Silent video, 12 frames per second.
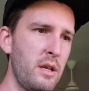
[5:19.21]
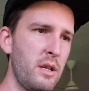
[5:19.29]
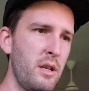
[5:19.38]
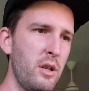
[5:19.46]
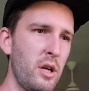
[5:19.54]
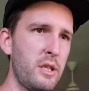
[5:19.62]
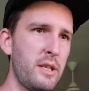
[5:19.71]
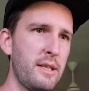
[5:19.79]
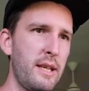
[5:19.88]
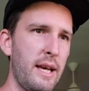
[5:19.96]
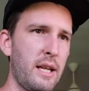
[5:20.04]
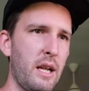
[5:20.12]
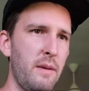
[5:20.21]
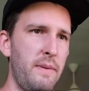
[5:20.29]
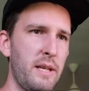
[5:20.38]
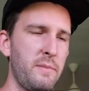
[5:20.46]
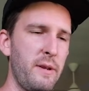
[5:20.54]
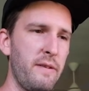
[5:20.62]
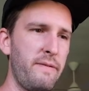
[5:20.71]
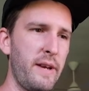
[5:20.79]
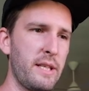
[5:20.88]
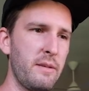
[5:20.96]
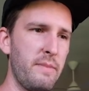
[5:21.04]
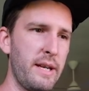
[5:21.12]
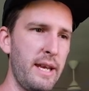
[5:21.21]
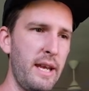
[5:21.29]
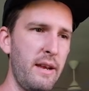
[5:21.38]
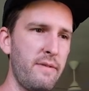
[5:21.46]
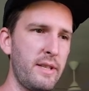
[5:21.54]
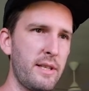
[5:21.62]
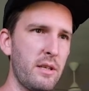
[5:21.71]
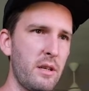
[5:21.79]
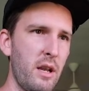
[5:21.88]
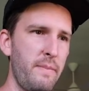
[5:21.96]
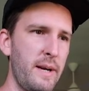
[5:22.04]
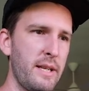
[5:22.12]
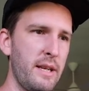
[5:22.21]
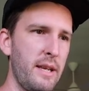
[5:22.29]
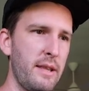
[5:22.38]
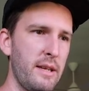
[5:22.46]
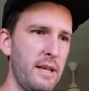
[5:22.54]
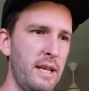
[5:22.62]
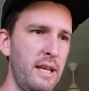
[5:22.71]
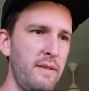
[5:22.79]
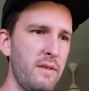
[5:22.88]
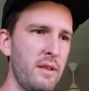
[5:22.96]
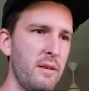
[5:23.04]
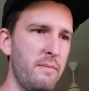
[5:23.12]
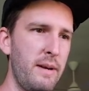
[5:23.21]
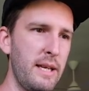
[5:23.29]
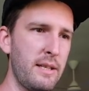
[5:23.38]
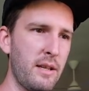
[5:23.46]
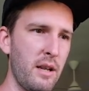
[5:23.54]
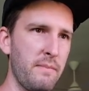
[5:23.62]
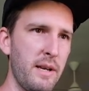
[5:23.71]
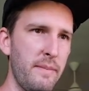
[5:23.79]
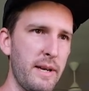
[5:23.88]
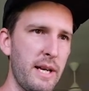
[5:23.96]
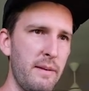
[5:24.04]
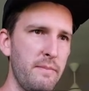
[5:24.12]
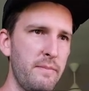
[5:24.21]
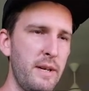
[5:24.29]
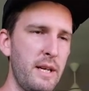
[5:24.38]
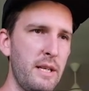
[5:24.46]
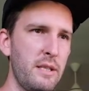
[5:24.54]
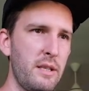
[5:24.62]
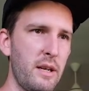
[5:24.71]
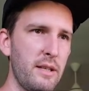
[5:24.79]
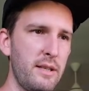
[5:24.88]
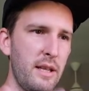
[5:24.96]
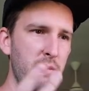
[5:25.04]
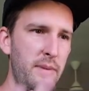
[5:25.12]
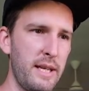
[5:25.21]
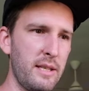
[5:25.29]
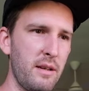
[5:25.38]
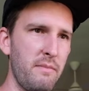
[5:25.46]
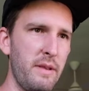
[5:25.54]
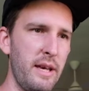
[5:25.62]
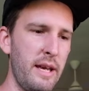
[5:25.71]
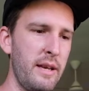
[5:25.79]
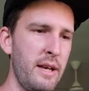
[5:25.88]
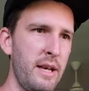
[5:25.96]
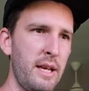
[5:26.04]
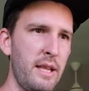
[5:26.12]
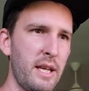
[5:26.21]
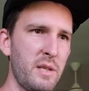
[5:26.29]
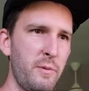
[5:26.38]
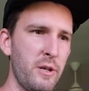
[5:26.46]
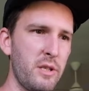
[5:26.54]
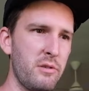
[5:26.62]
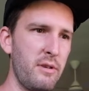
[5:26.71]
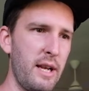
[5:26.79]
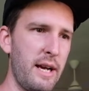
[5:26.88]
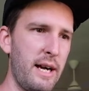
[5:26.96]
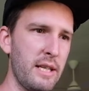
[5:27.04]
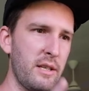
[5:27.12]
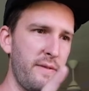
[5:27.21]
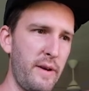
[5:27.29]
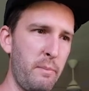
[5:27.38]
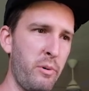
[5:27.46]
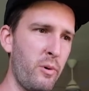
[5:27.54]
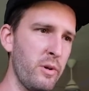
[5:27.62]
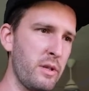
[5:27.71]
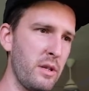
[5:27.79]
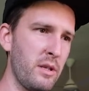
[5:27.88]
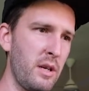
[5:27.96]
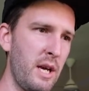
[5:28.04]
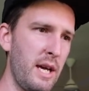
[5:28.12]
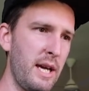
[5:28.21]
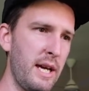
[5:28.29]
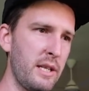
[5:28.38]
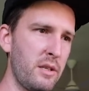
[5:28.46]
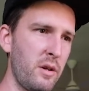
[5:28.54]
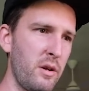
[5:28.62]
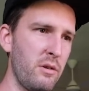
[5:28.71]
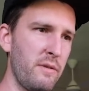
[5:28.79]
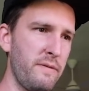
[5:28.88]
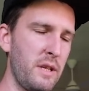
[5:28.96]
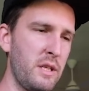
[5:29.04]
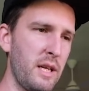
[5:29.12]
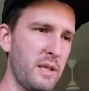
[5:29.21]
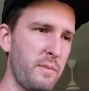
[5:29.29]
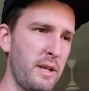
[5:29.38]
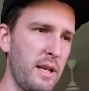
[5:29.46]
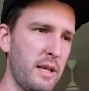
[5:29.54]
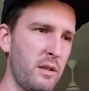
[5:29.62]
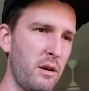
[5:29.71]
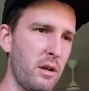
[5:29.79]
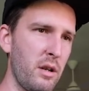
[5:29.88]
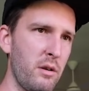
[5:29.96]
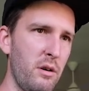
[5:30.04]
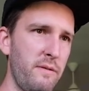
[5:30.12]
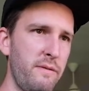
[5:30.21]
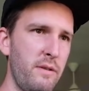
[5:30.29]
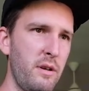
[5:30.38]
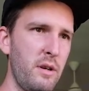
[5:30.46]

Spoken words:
not just that clip has been affected, but every single clip underneath it, even the bass clip coming up. So you can see the bass clip there, the exposure is really high. So if I pause it and turn off the adjustment layer, toggle it off,